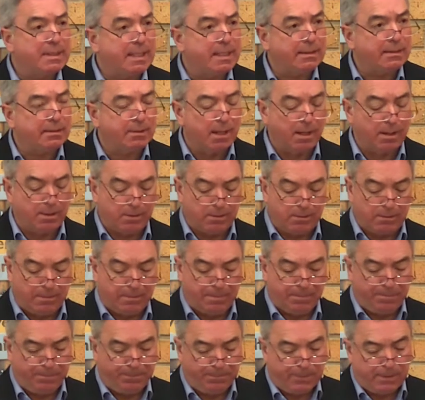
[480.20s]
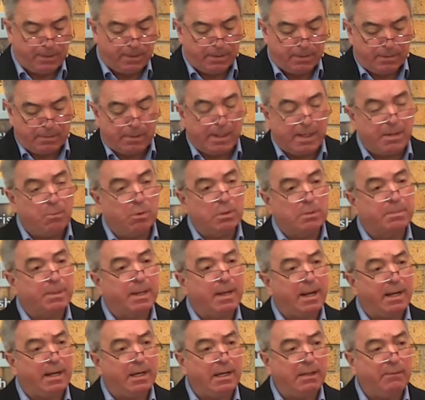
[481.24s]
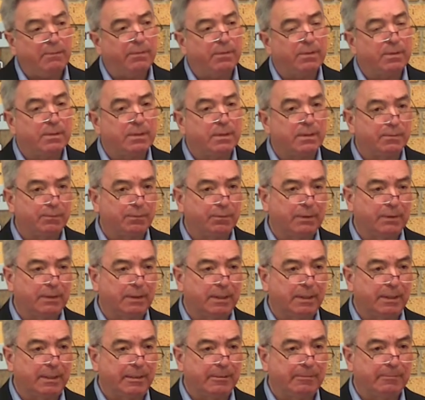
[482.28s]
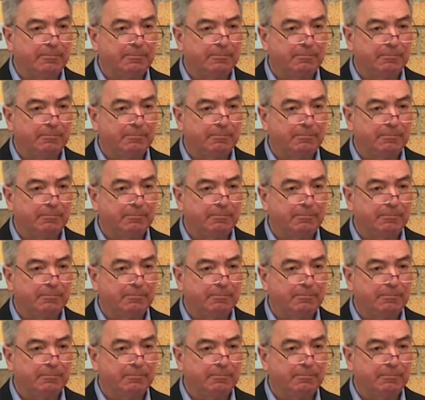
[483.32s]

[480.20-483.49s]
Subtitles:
did know, they would behave differently.